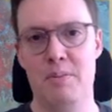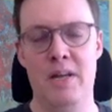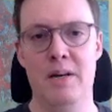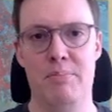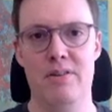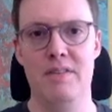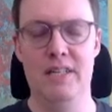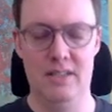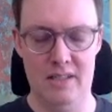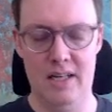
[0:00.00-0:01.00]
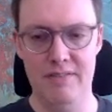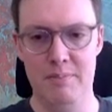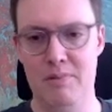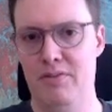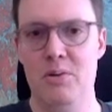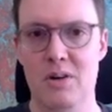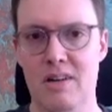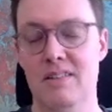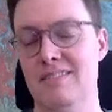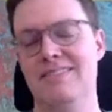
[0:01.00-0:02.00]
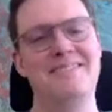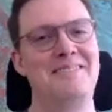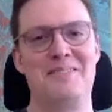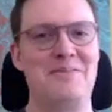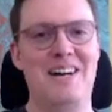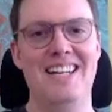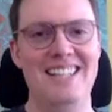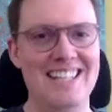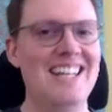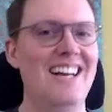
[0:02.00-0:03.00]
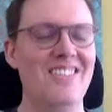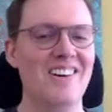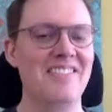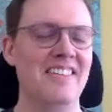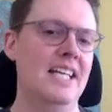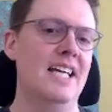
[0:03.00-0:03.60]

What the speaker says: in a previous life before finding the Najdorf